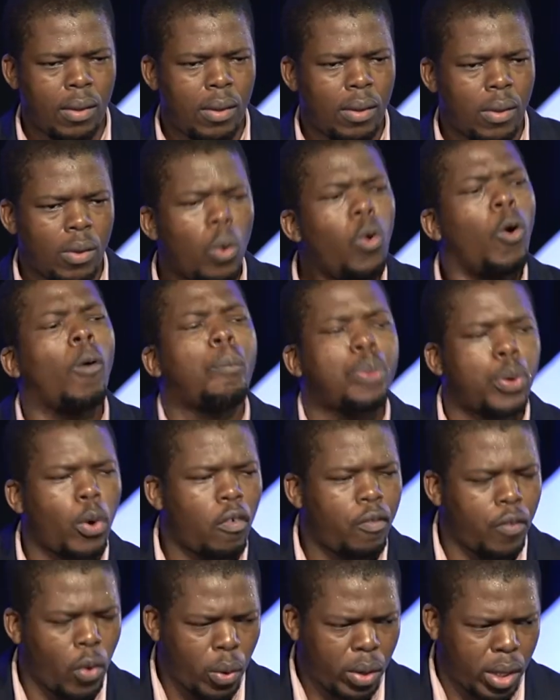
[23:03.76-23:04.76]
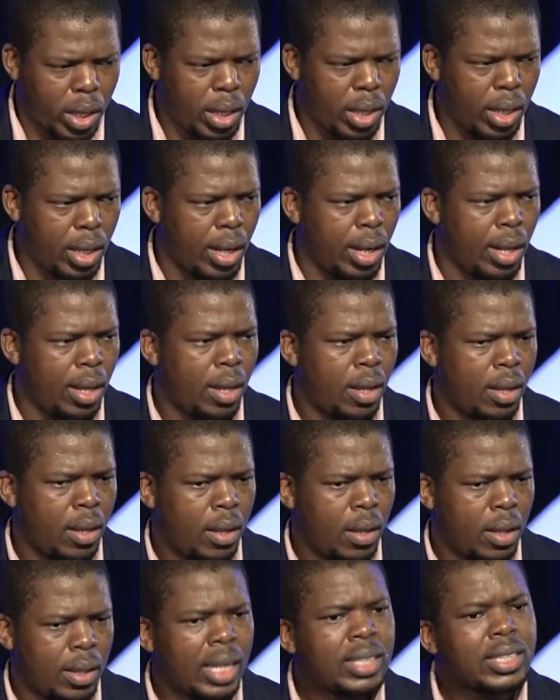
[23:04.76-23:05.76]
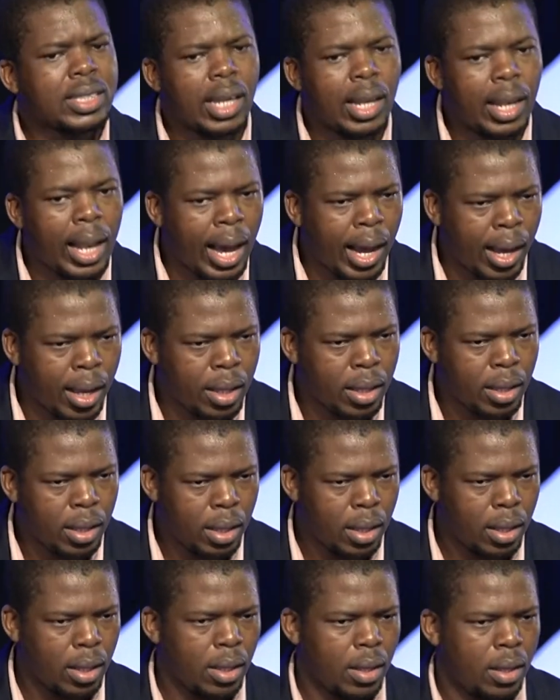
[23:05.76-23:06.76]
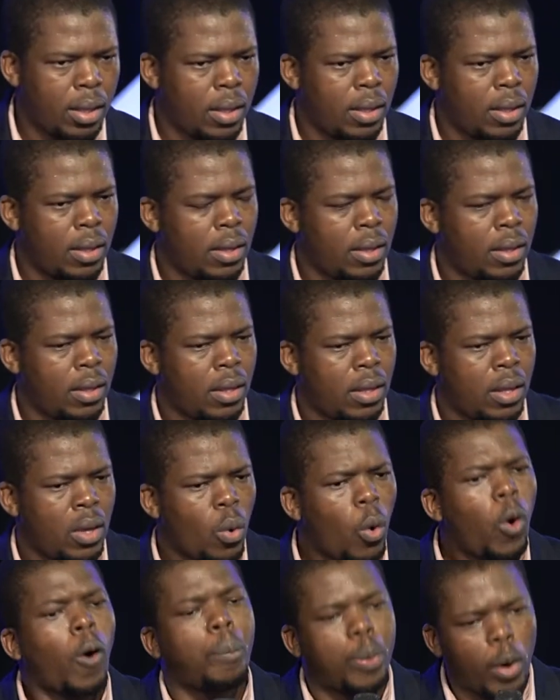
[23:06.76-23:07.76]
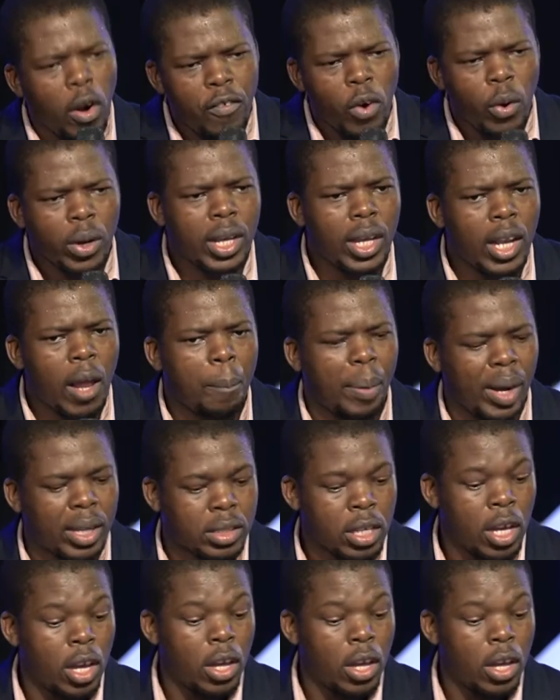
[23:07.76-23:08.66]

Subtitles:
Ungiprovokile. That's a lie. Ukuprovokile, but